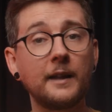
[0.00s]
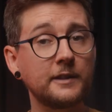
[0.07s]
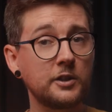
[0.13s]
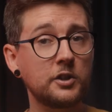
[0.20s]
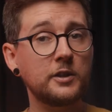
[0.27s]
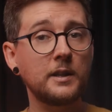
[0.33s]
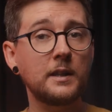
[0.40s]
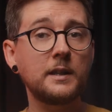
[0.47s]

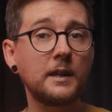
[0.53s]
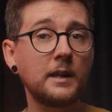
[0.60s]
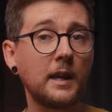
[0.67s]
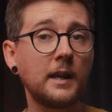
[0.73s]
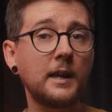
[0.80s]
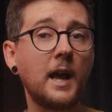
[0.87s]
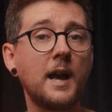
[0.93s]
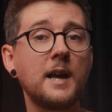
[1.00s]
Additionally,
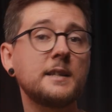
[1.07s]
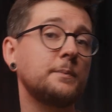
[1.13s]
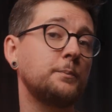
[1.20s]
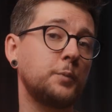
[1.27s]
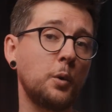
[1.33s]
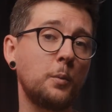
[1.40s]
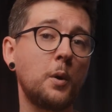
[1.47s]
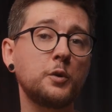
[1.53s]
it has
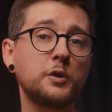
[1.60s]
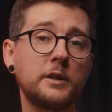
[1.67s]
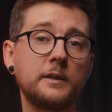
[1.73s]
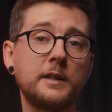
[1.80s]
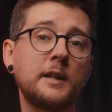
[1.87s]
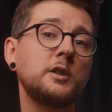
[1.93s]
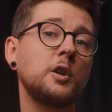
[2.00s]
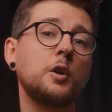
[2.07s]
ProMotion
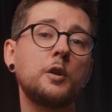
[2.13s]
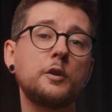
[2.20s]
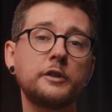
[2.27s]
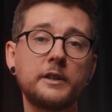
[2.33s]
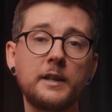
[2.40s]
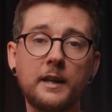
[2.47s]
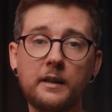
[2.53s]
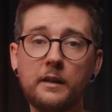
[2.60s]

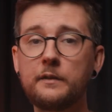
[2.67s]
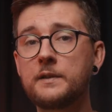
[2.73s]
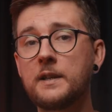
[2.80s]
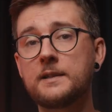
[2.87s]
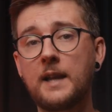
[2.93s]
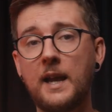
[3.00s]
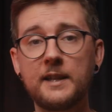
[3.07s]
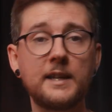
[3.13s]
technology that gives
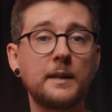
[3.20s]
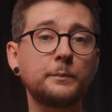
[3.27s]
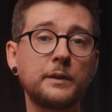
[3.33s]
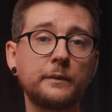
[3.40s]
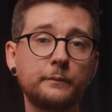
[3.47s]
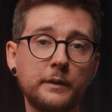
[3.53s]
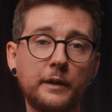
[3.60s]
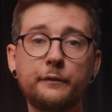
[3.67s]
us
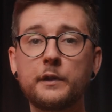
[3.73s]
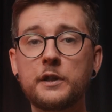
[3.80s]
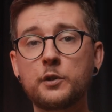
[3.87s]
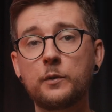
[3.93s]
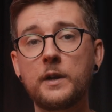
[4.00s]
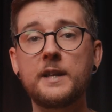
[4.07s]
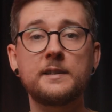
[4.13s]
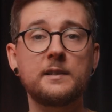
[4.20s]
adaptive refresh
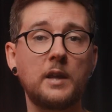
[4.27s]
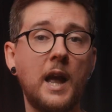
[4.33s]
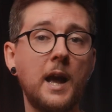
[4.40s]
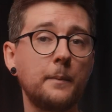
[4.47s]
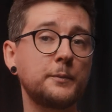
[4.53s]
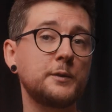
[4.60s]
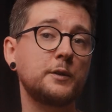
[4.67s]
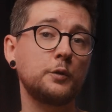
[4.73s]
rates
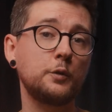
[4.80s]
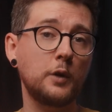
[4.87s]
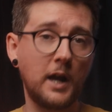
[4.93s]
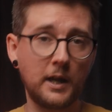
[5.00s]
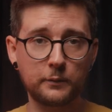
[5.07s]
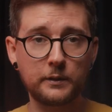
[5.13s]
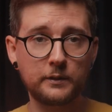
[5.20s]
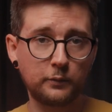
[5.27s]
up to
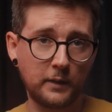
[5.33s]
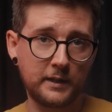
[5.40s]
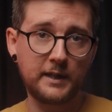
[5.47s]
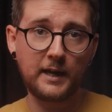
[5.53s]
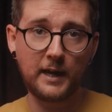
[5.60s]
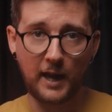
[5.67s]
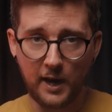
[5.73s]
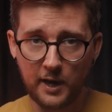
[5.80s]

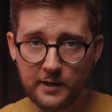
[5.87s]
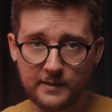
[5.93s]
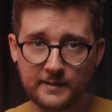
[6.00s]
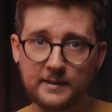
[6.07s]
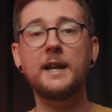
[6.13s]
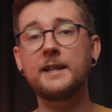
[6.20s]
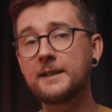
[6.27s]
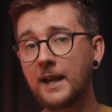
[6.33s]
120
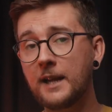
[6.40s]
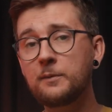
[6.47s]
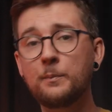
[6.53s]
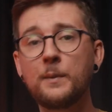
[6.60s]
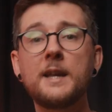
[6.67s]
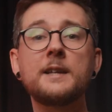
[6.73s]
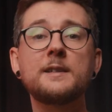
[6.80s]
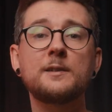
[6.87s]
Hz, and that
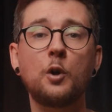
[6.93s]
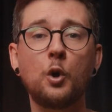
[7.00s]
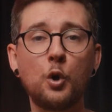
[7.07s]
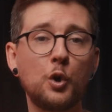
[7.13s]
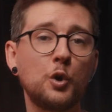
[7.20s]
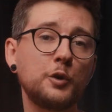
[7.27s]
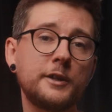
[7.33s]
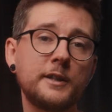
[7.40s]
makes
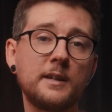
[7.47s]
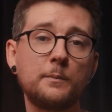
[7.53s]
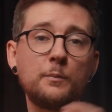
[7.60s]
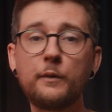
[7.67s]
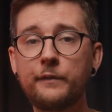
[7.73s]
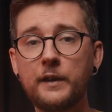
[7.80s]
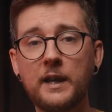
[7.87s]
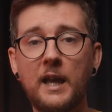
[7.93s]
all the
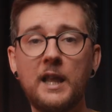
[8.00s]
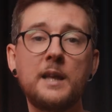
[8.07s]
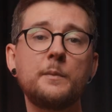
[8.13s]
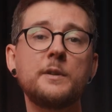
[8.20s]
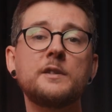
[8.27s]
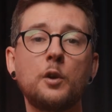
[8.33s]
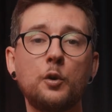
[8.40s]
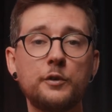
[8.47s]
moving
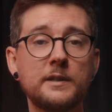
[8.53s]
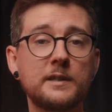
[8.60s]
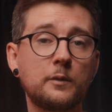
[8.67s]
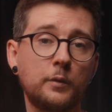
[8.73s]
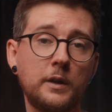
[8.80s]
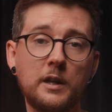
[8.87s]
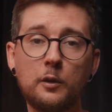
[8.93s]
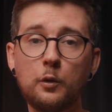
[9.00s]
elements on the
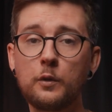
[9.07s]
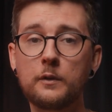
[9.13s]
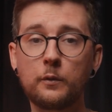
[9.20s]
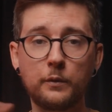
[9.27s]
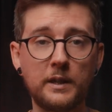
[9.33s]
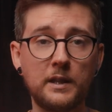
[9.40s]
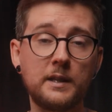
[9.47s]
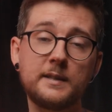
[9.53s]
screen look
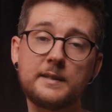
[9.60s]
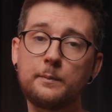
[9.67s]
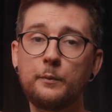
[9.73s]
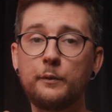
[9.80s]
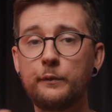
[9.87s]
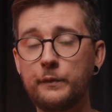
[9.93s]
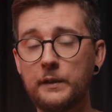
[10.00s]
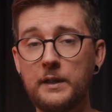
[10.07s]
really
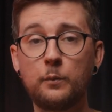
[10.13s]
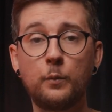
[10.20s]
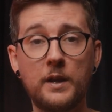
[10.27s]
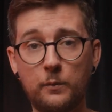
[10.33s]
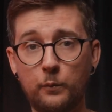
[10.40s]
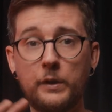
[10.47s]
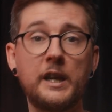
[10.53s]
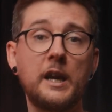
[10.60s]
smoothly
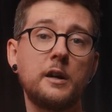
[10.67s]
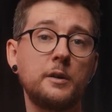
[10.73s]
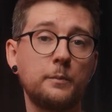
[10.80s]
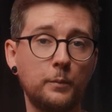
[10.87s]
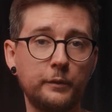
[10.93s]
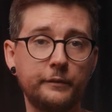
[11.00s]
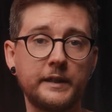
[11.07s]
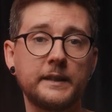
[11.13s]
when we are
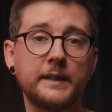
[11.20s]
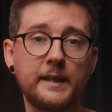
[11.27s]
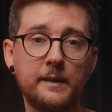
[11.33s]
moving